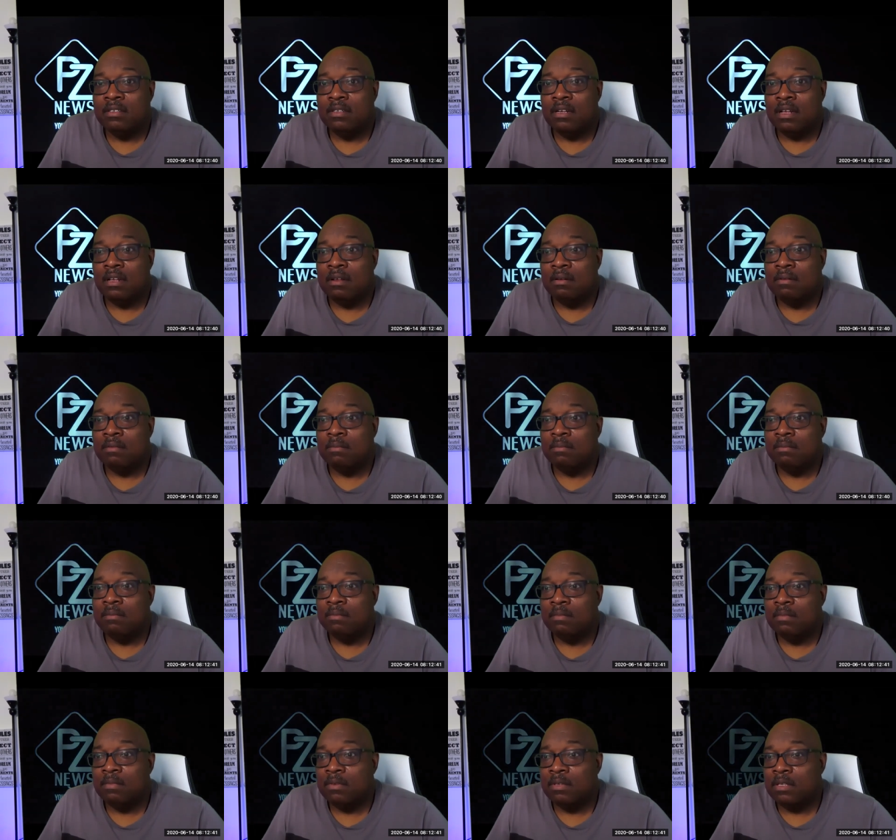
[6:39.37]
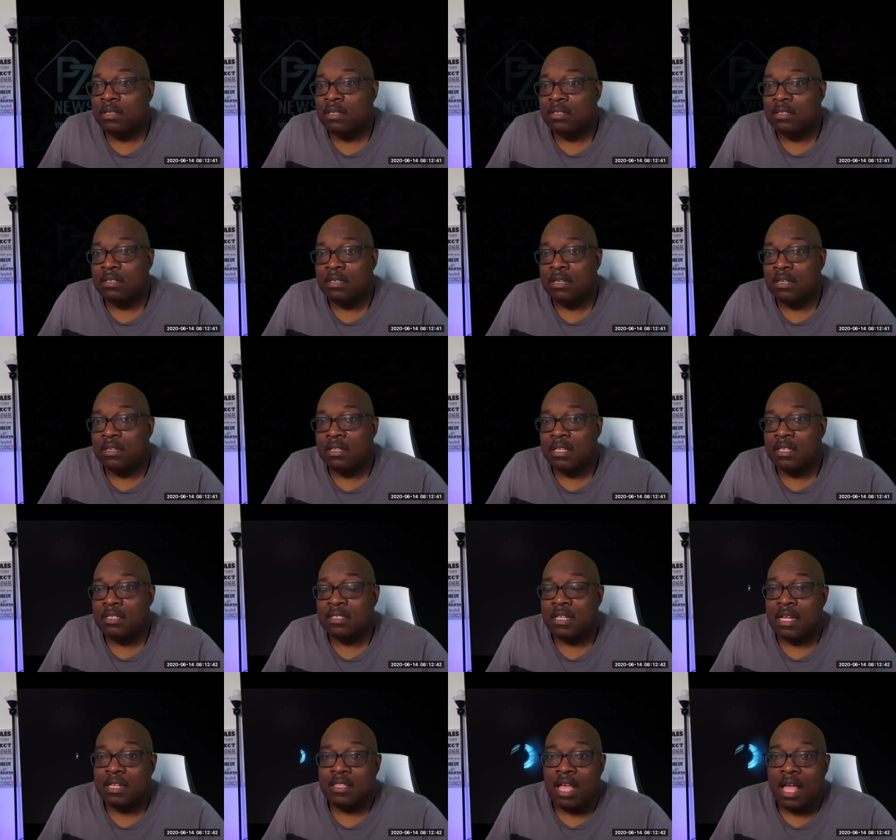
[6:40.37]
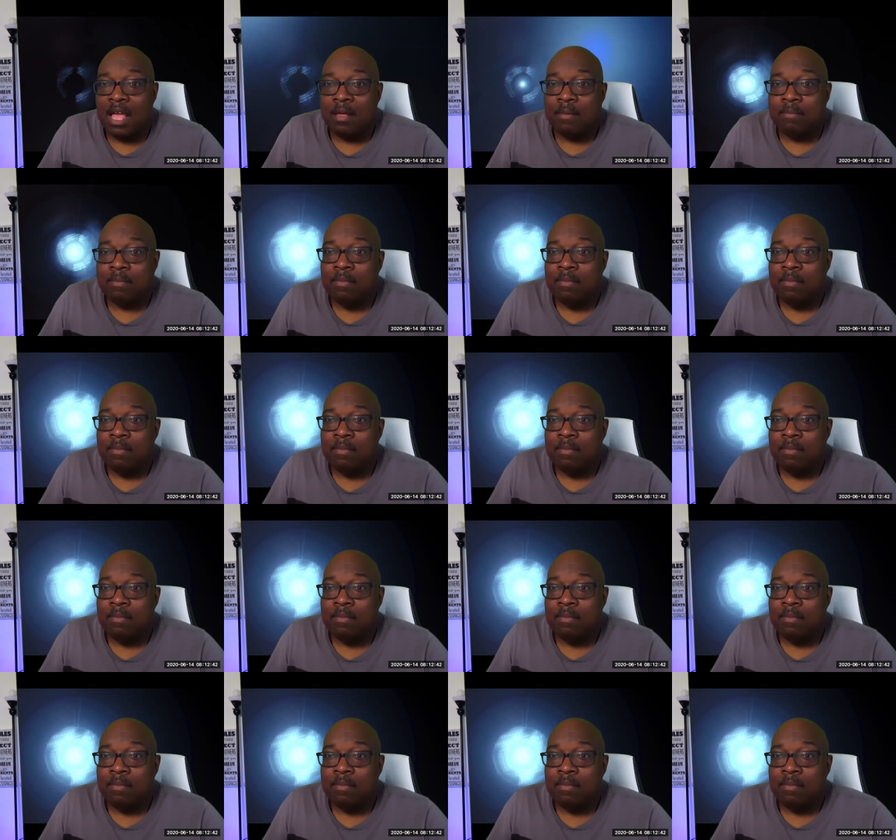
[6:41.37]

um, and, and, things like that.